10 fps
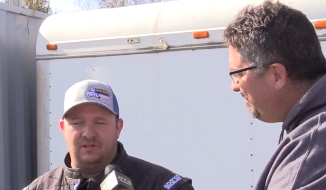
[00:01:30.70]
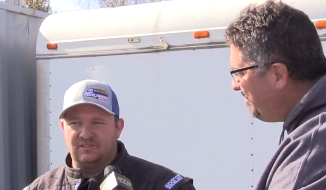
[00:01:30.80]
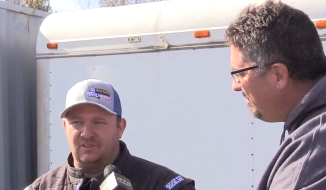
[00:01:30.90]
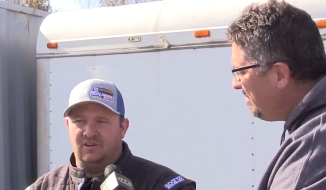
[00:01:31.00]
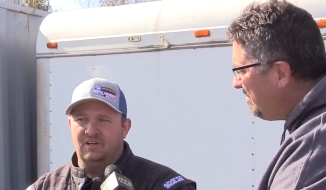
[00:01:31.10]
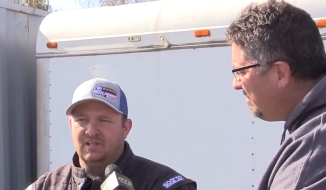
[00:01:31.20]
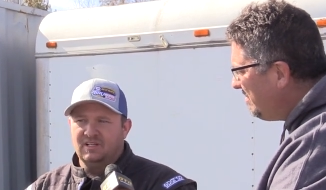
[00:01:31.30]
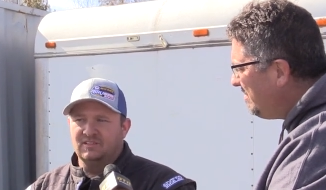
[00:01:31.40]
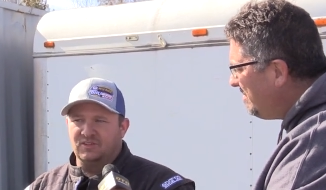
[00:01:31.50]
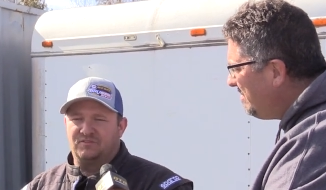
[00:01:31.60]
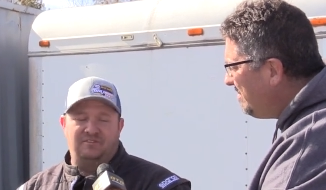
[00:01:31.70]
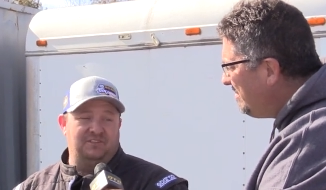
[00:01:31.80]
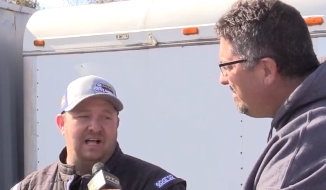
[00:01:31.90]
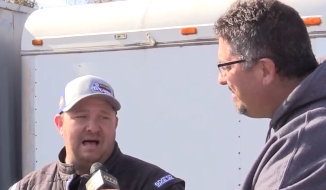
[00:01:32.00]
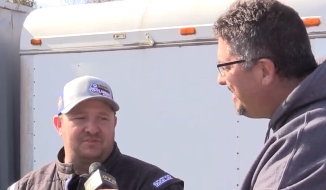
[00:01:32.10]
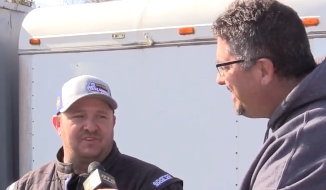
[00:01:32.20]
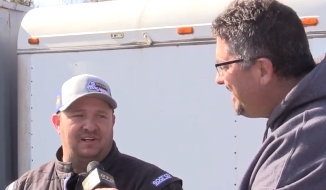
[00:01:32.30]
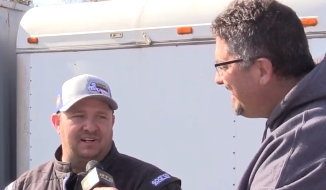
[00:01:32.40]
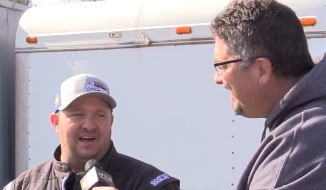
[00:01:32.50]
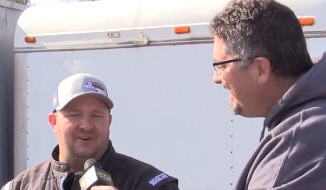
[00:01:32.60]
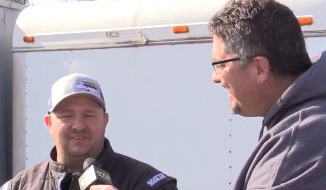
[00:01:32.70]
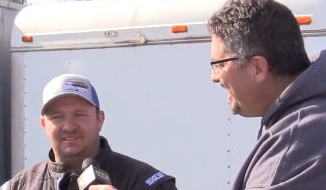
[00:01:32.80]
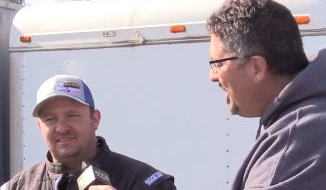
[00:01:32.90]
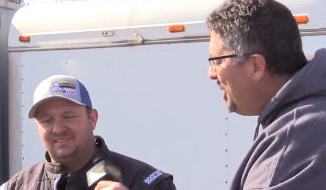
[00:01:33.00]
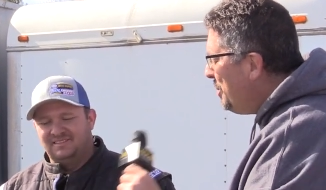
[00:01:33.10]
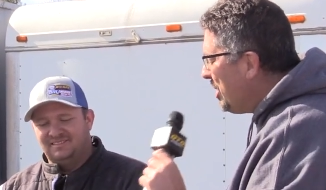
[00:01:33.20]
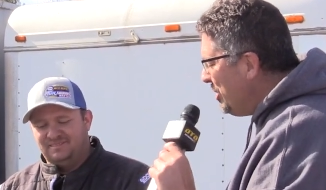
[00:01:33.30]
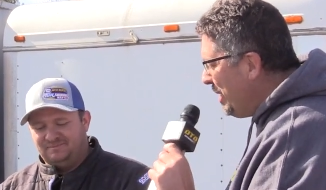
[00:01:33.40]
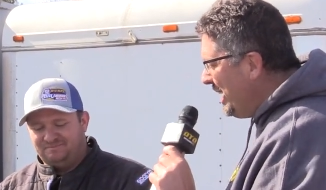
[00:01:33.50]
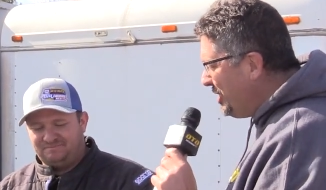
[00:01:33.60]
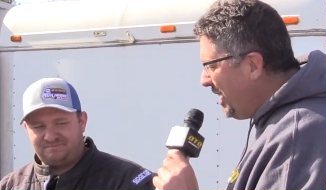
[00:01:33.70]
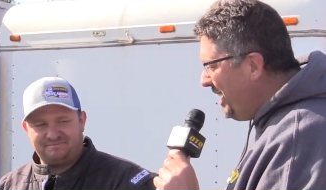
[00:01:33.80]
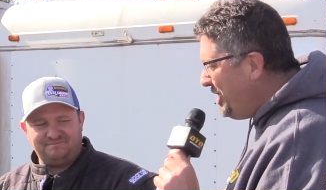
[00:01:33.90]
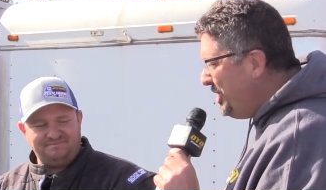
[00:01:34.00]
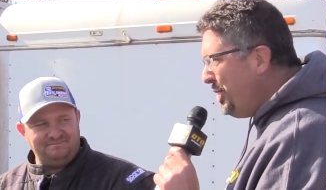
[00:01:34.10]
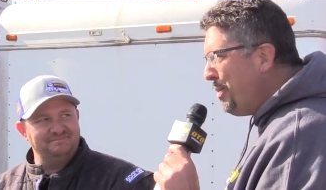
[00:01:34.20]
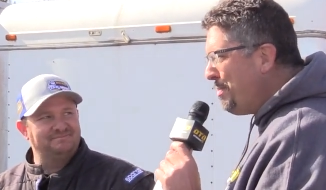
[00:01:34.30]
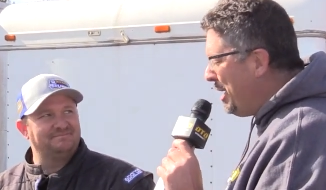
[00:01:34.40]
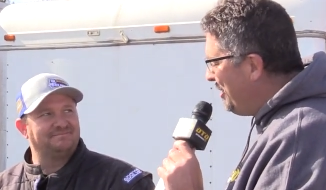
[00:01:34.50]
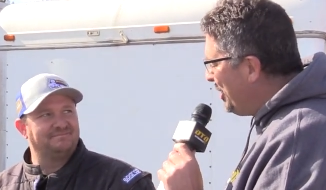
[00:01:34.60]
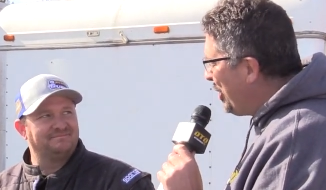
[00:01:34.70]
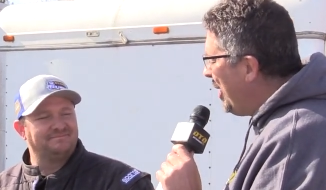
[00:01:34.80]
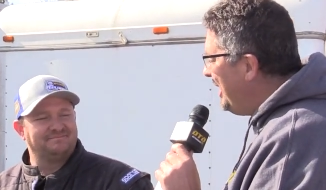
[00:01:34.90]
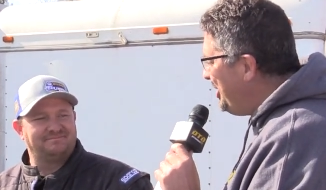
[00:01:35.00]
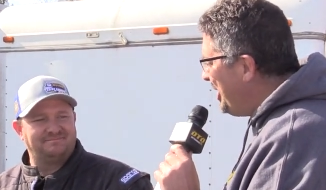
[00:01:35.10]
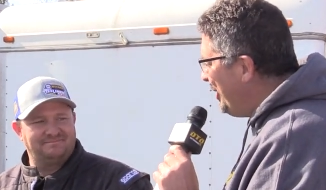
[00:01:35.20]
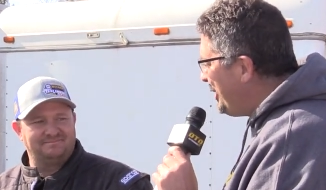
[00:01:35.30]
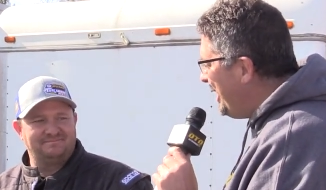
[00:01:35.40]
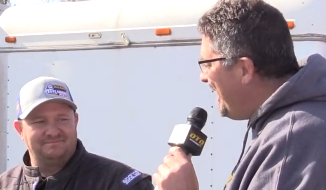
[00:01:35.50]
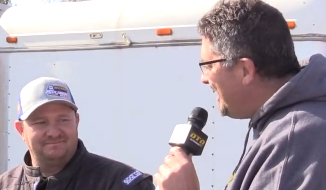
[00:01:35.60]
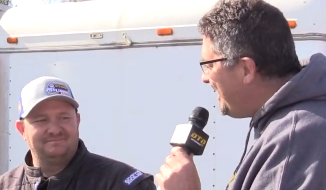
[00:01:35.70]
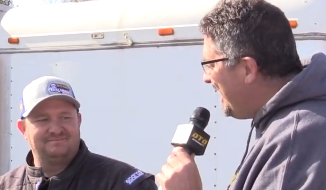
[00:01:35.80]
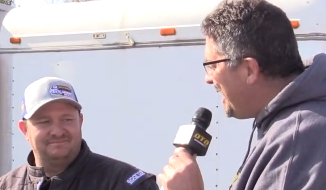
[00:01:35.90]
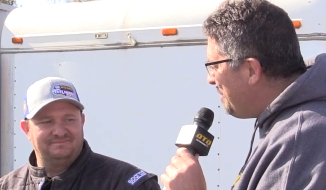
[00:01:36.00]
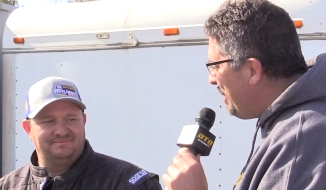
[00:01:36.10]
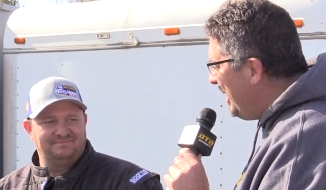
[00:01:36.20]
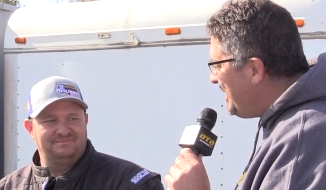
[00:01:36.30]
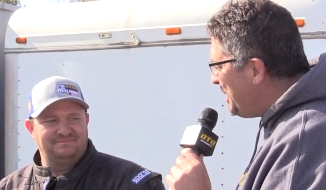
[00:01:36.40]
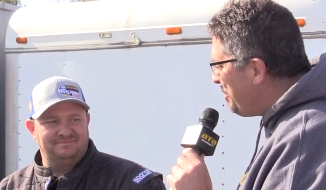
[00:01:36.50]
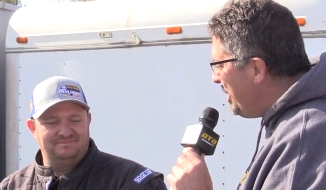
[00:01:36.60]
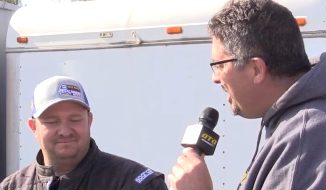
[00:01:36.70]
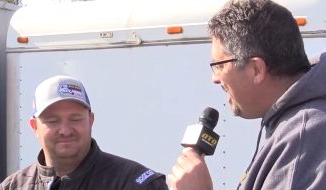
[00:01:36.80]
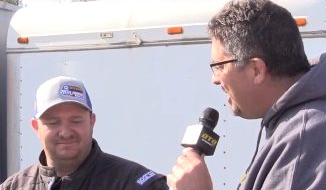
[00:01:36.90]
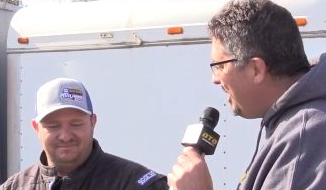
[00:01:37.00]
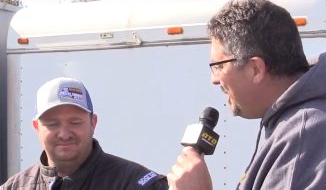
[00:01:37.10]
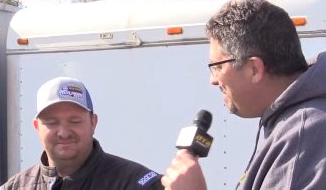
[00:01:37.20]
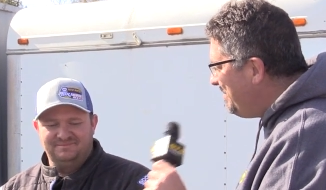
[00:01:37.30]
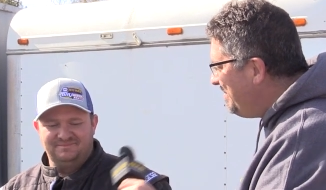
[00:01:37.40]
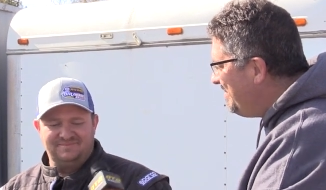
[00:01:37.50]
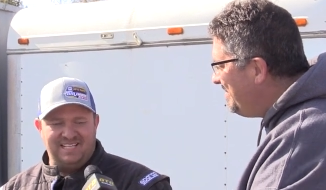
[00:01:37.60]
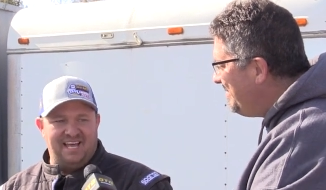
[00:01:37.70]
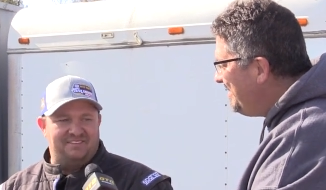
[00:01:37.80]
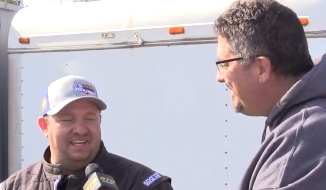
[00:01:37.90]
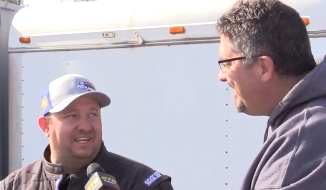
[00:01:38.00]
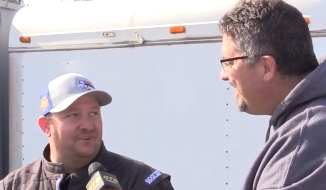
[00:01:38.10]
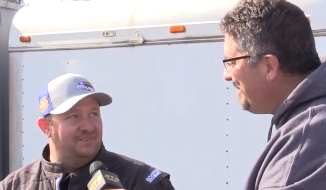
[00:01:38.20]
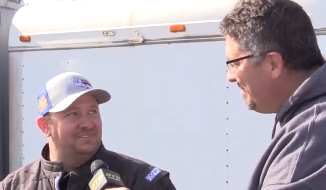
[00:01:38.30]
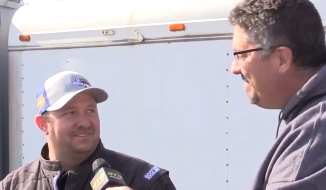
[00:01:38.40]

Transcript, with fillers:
Speaker 1: was, so took 50 laps, figured it out. Well,
Speaker 2: congratulations. You were part of a great show today, and second place is pretty darn good.
Speaker 1: Yeah, thank you.